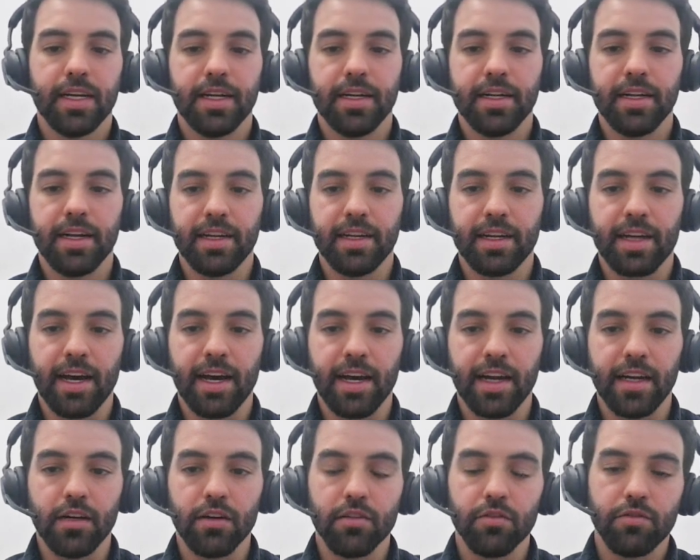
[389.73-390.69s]
that
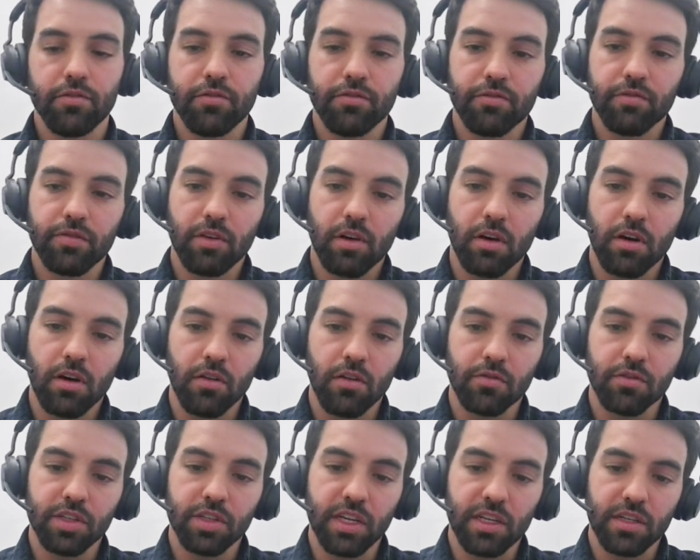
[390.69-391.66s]
kind of
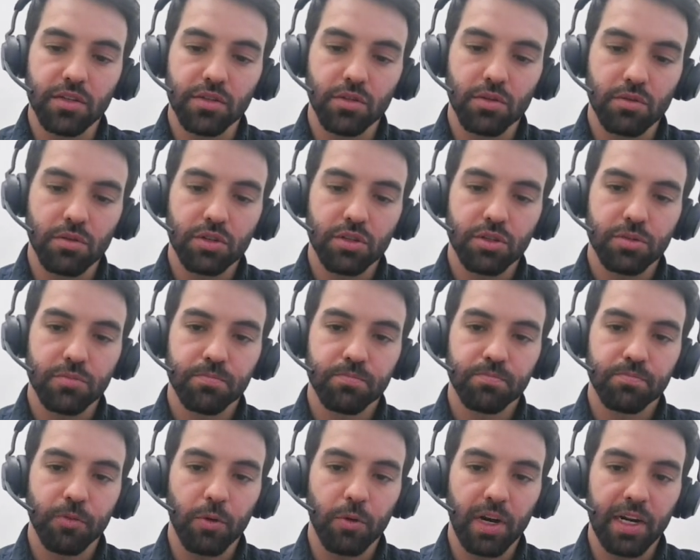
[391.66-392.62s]
sensors,
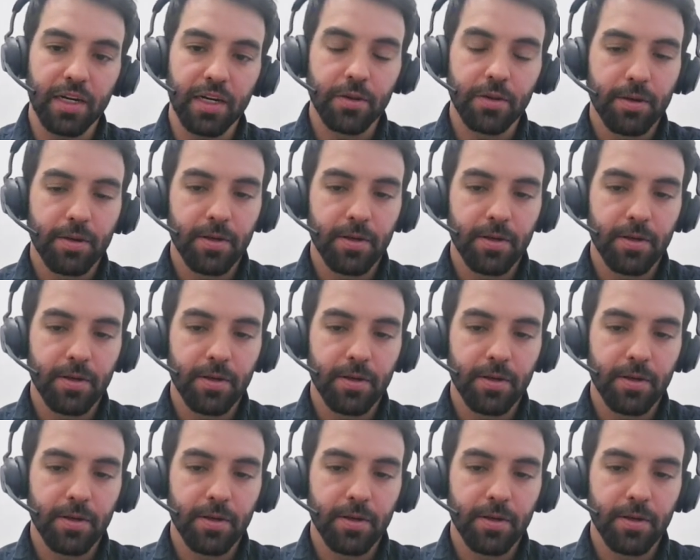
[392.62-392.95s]
right?